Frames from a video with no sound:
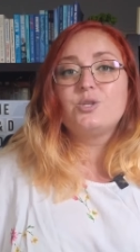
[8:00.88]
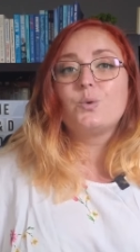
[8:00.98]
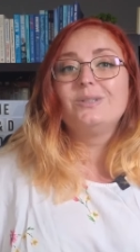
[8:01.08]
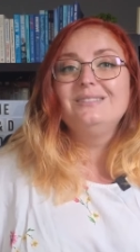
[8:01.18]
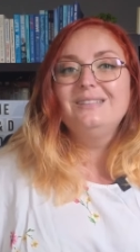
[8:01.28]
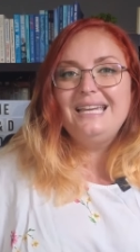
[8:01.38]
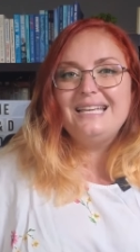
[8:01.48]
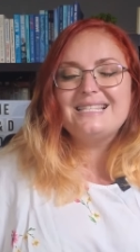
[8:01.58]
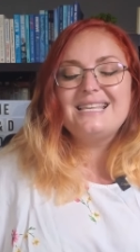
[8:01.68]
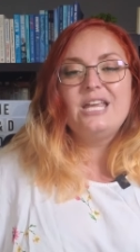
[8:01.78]
or
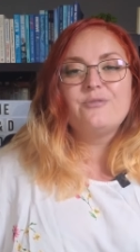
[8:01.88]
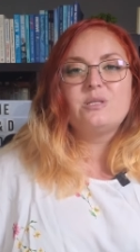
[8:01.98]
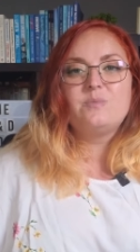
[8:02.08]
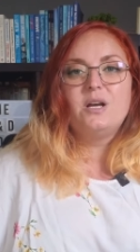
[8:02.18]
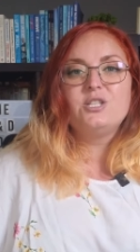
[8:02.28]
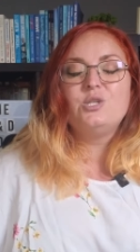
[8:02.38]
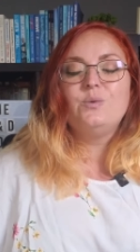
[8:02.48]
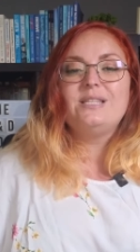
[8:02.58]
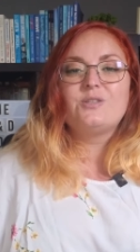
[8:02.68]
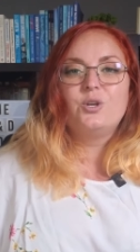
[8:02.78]
links in response
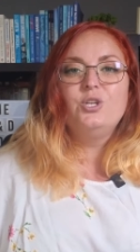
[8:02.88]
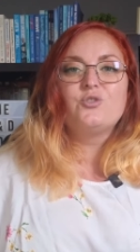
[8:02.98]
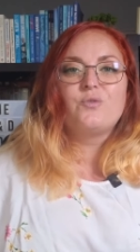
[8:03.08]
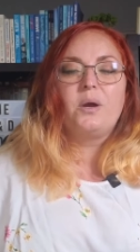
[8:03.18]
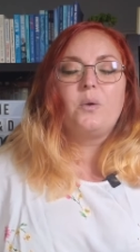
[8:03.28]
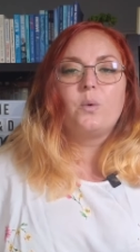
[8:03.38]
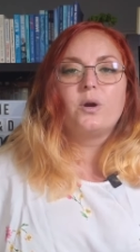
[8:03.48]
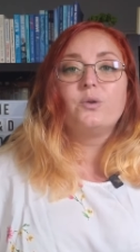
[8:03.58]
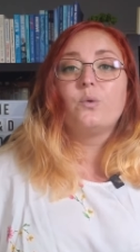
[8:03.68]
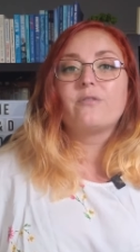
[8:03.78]
to a certain trigger
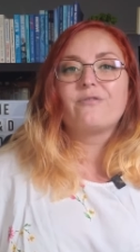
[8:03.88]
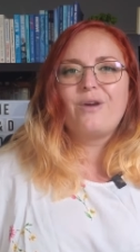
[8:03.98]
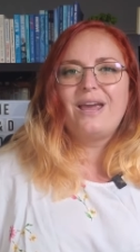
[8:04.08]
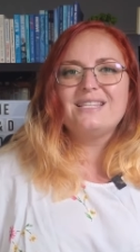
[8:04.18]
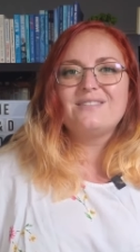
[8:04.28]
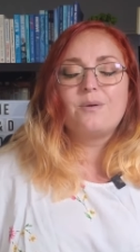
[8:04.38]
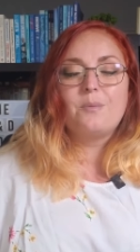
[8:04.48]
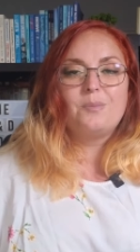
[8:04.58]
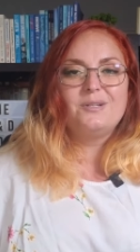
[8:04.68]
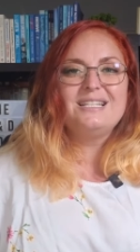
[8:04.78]
word or phrase from
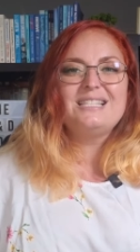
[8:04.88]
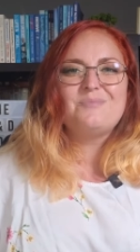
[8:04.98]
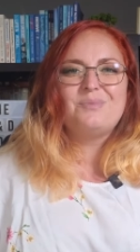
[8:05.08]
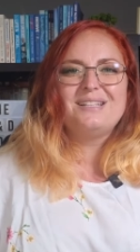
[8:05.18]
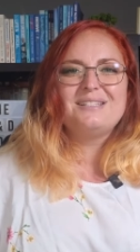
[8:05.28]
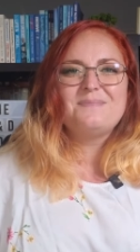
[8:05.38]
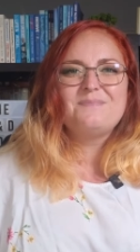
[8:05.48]
a participant.